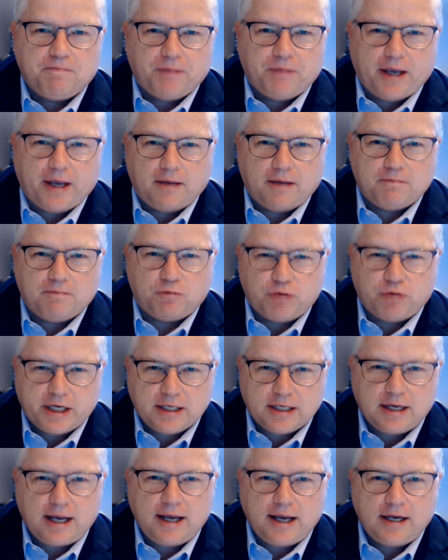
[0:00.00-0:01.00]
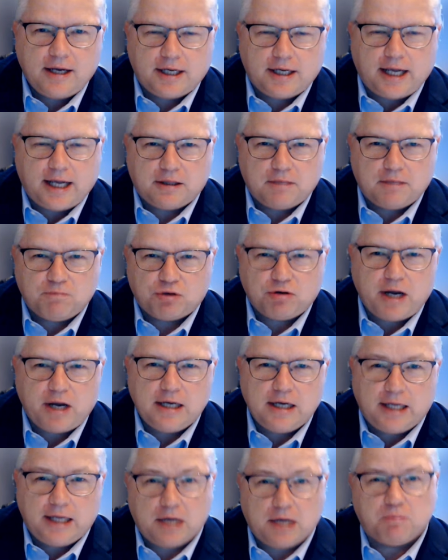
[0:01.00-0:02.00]
um, retained, get them
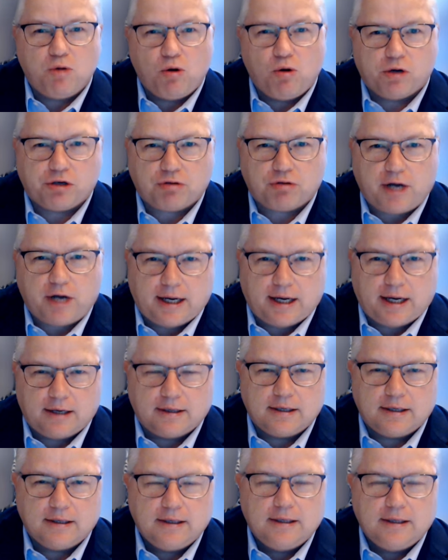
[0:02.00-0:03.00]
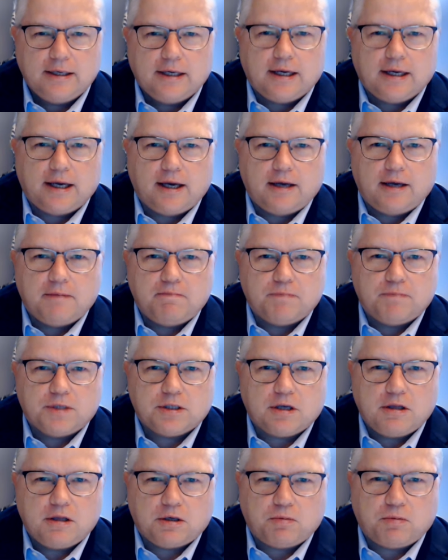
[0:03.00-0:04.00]
trained, get more trained, yeah. um,
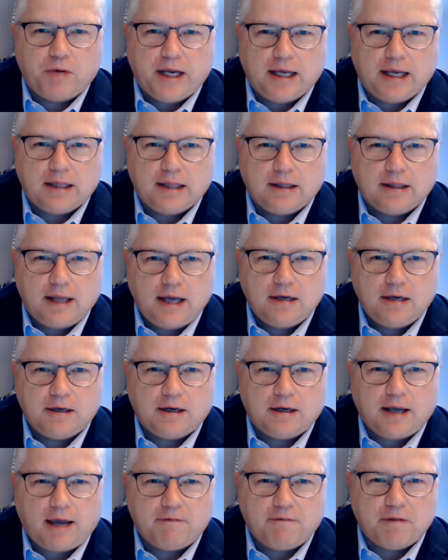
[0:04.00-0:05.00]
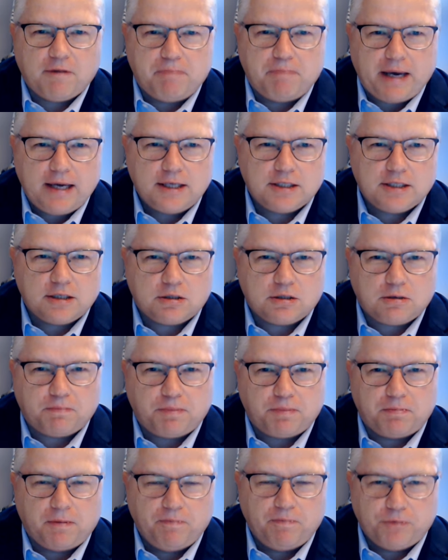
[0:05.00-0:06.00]
so that we can then have a basis to
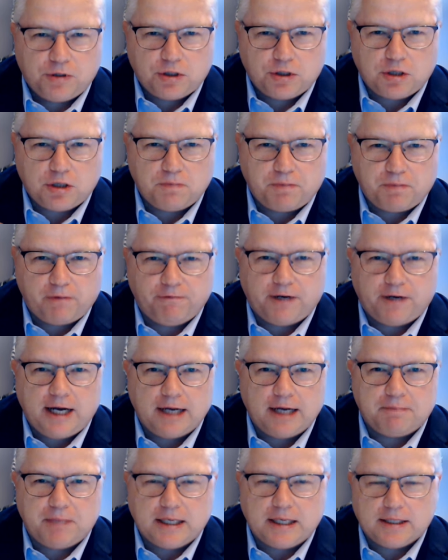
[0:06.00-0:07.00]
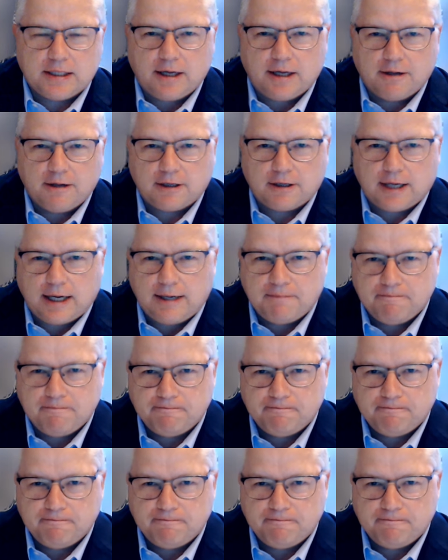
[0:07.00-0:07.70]
to provide better healthcare.